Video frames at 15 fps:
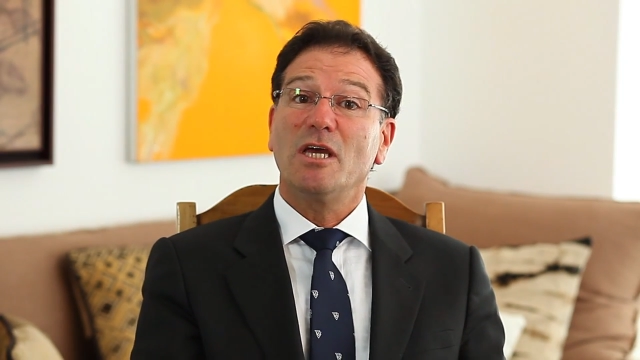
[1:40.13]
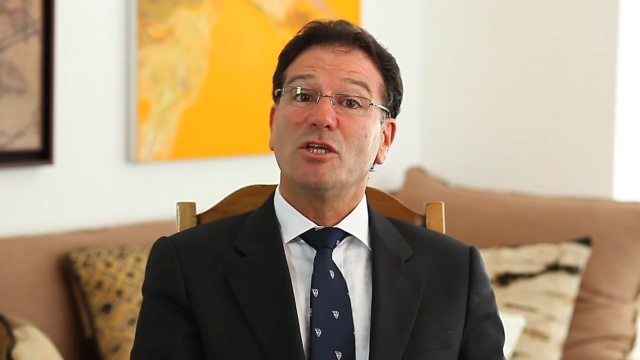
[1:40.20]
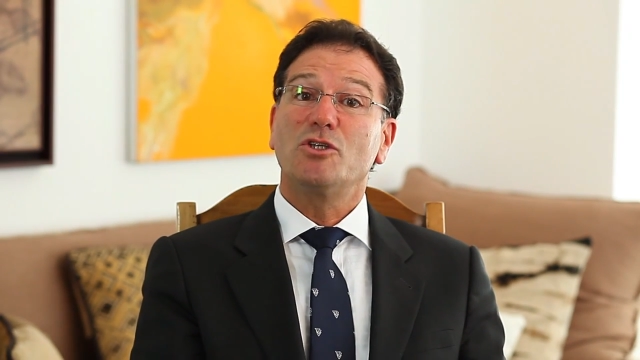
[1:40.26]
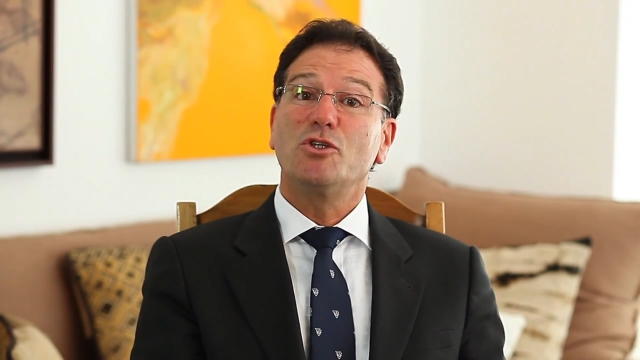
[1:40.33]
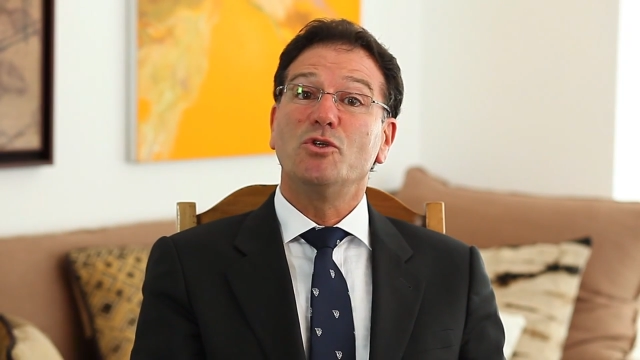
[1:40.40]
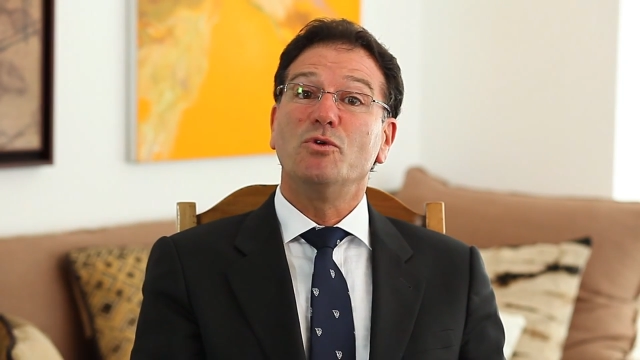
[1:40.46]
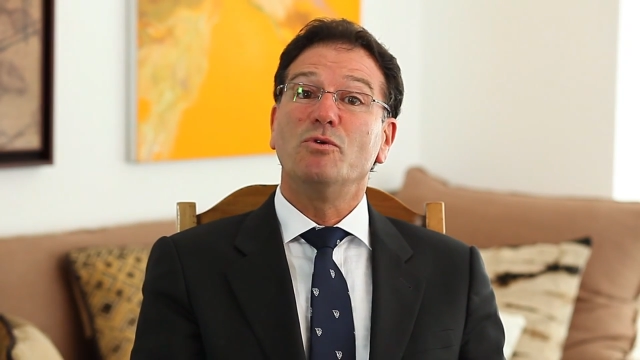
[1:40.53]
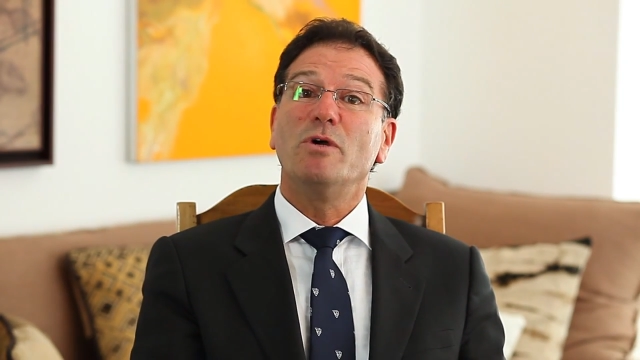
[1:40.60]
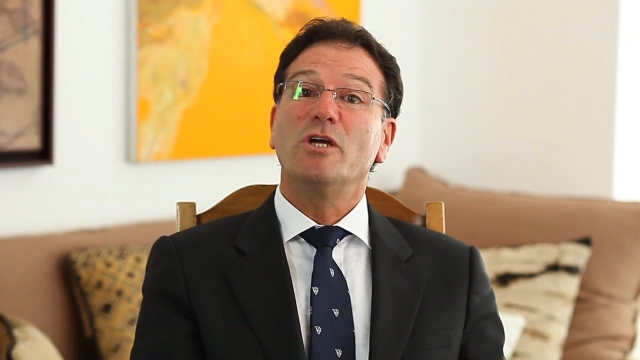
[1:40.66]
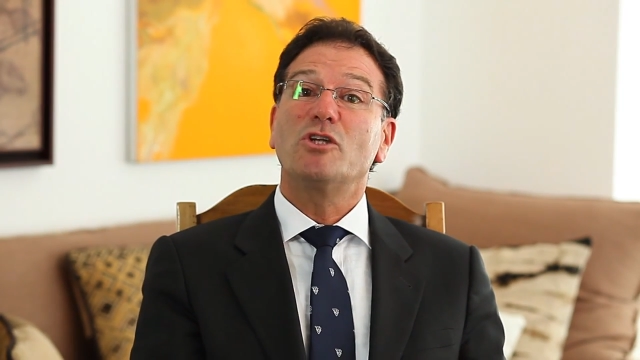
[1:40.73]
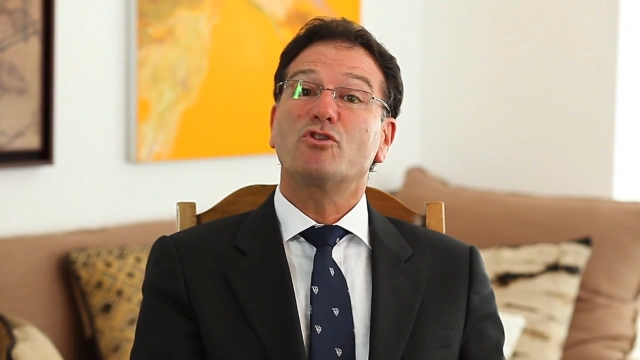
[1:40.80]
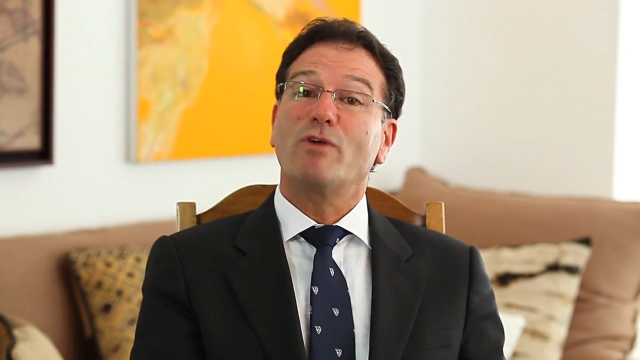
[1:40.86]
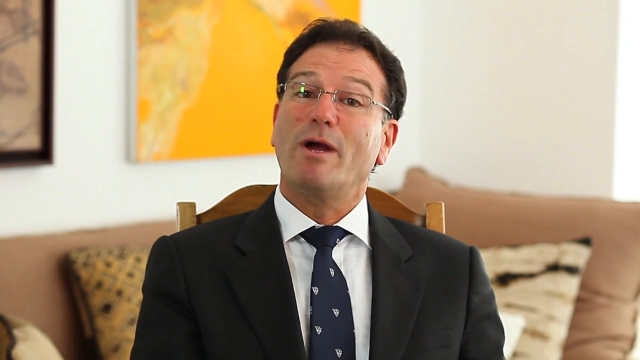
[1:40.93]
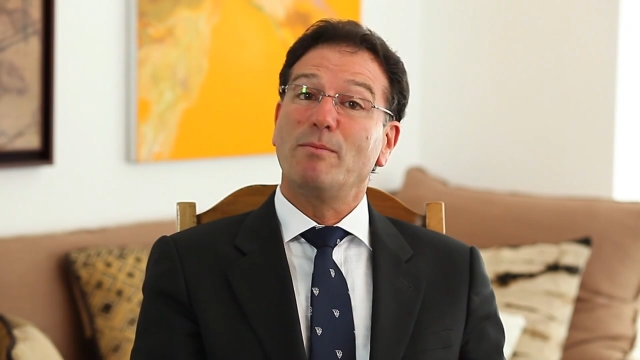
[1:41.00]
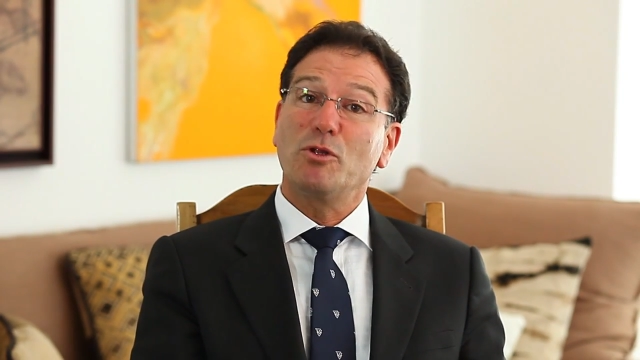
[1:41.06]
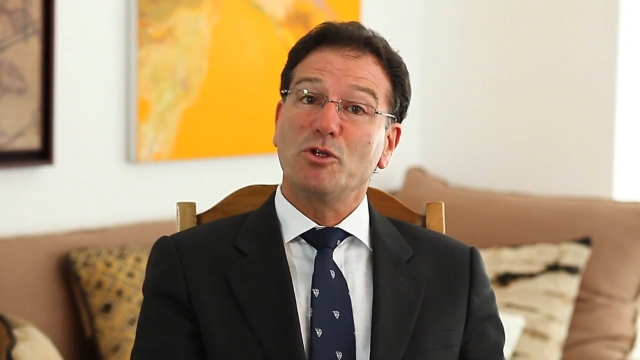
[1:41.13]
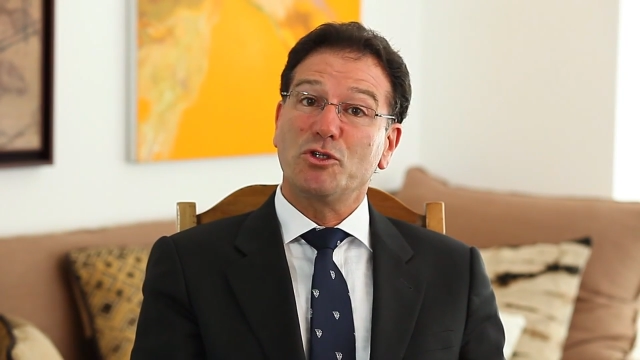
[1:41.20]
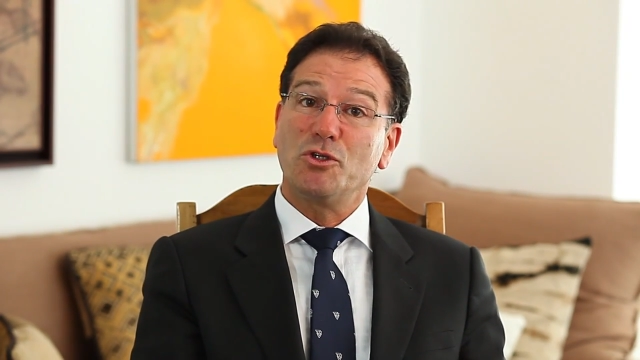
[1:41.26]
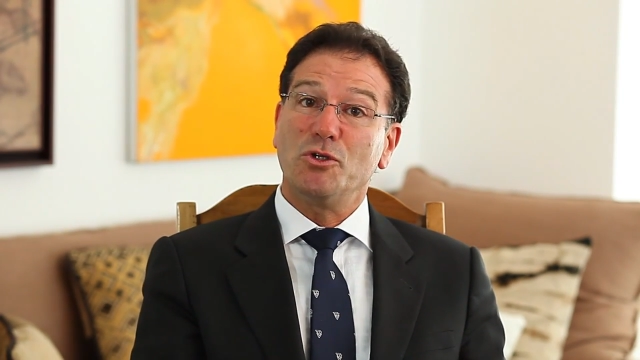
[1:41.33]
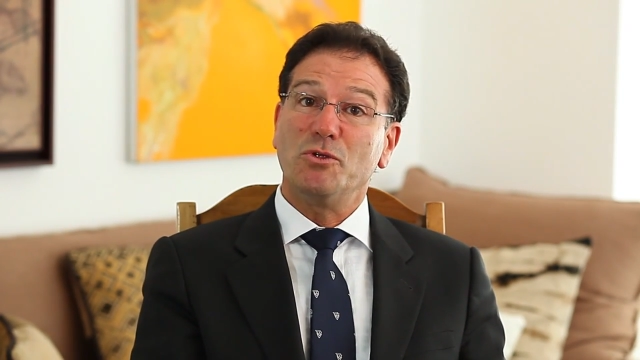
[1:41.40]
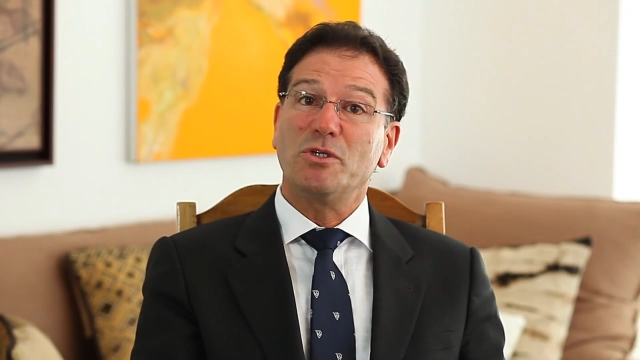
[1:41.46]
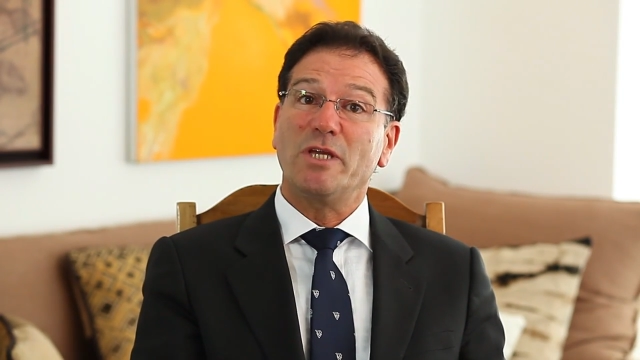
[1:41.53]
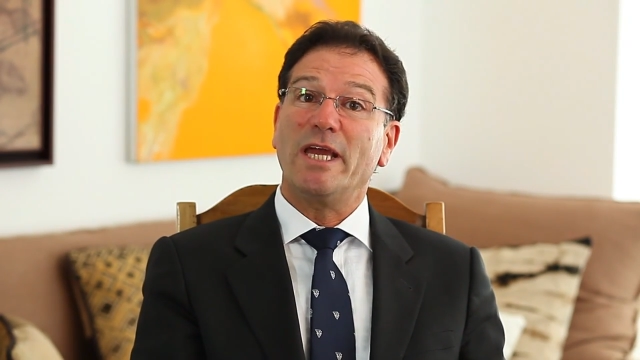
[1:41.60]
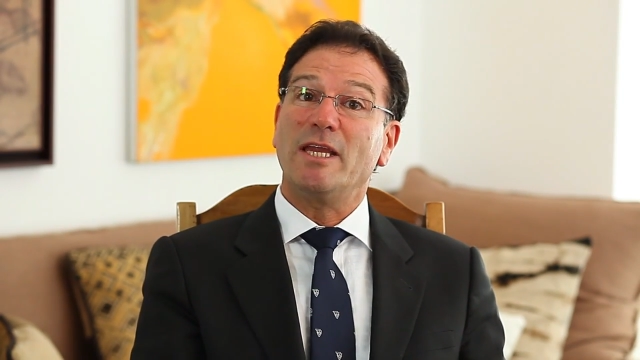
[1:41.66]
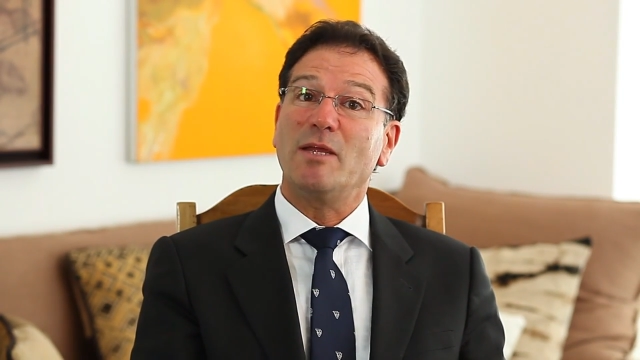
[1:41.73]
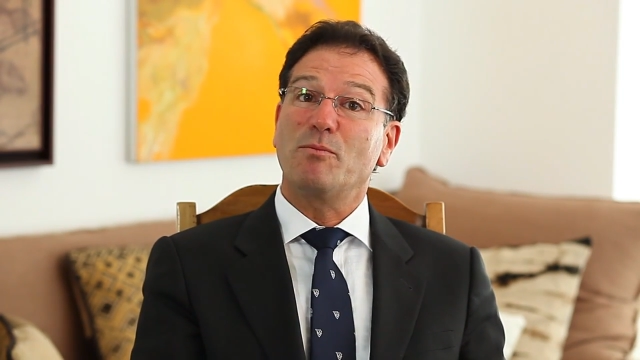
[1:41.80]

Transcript: to troubleshoot any